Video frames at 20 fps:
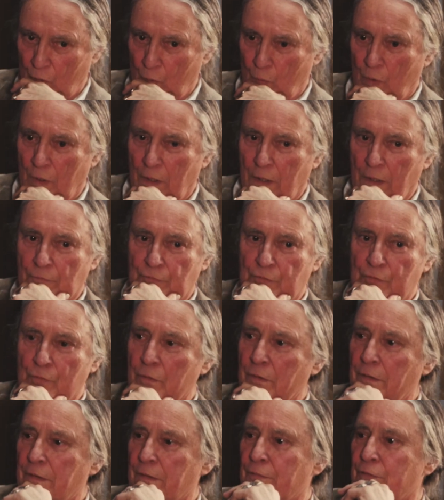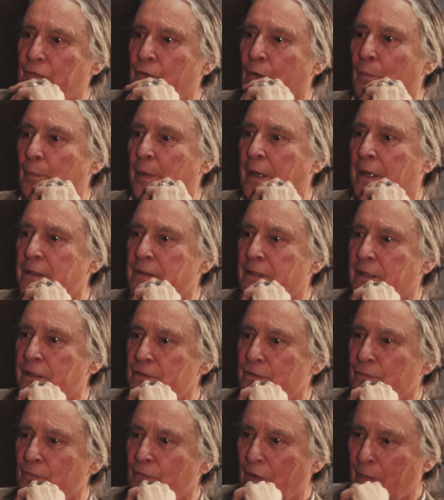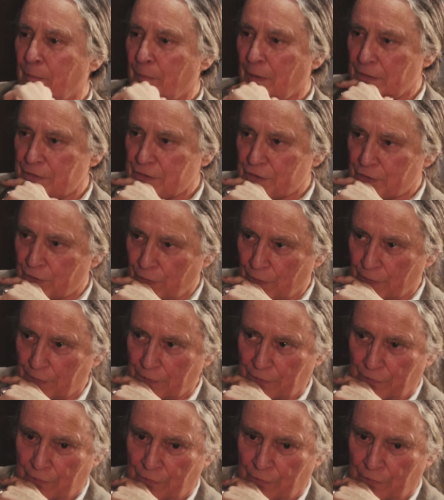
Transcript: wherever you live, you don't pay attention very much to it.